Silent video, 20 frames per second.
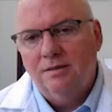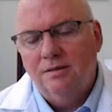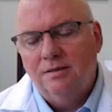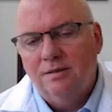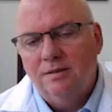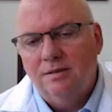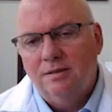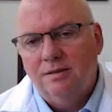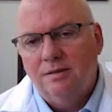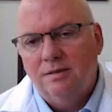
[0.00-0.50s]

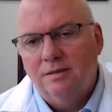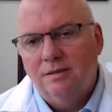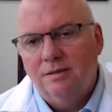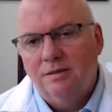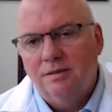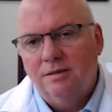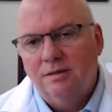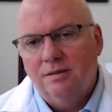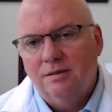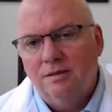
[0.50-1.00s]

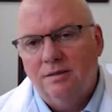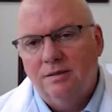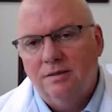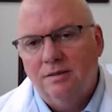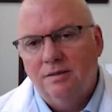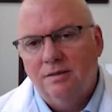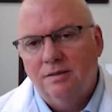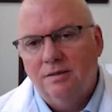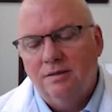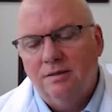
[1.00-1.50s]

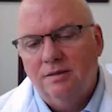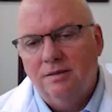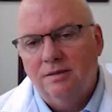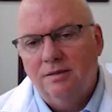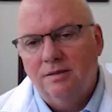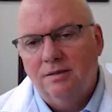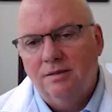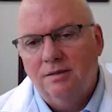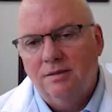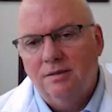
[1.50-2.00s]

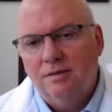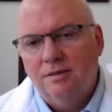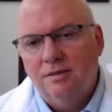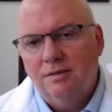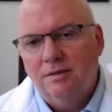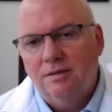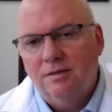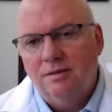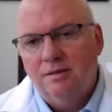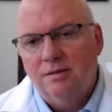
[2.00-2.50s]

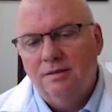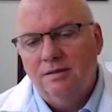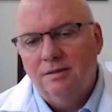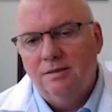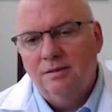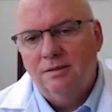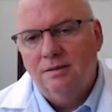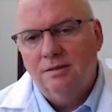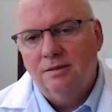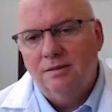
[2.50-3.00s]

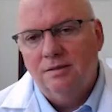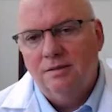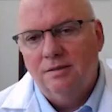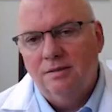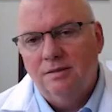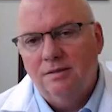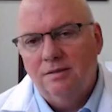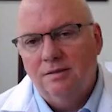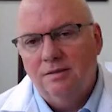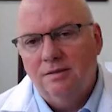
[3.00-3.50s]

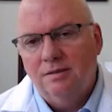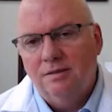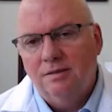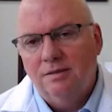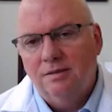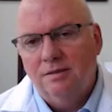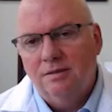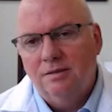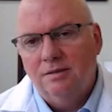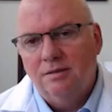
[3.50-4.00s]

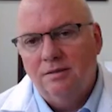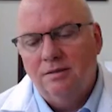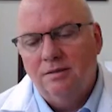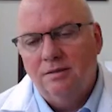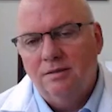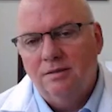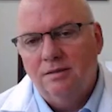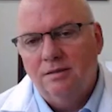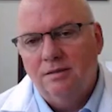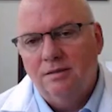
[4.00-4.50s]

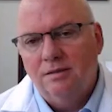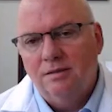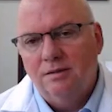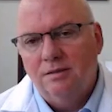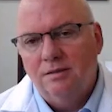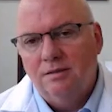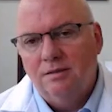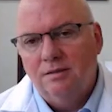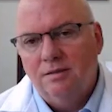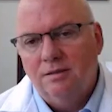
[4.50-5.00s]

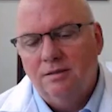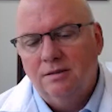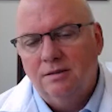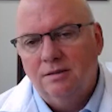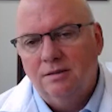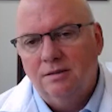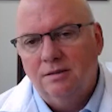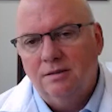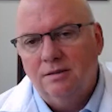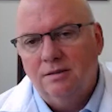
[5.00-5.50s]

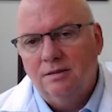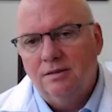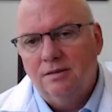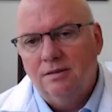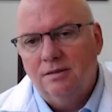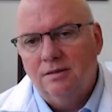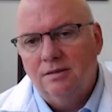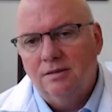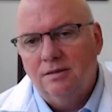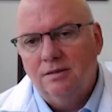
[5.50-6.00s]

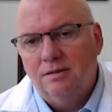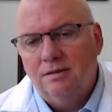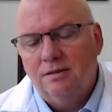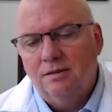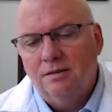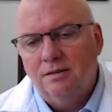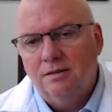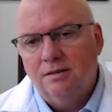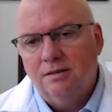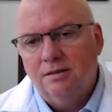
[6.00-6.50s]

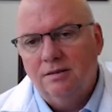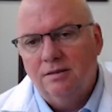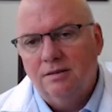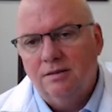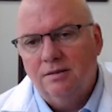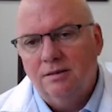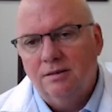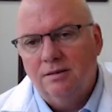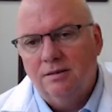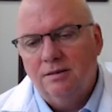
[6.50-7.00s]

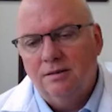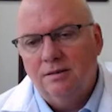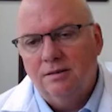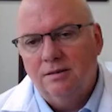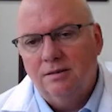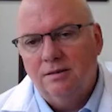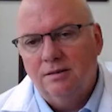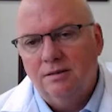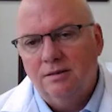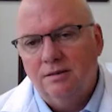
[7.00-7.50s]

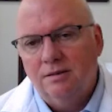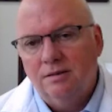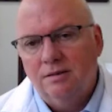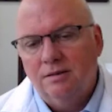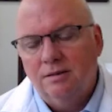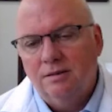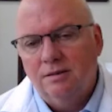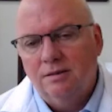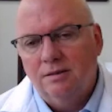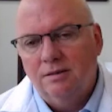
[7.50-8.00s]
(not speaking)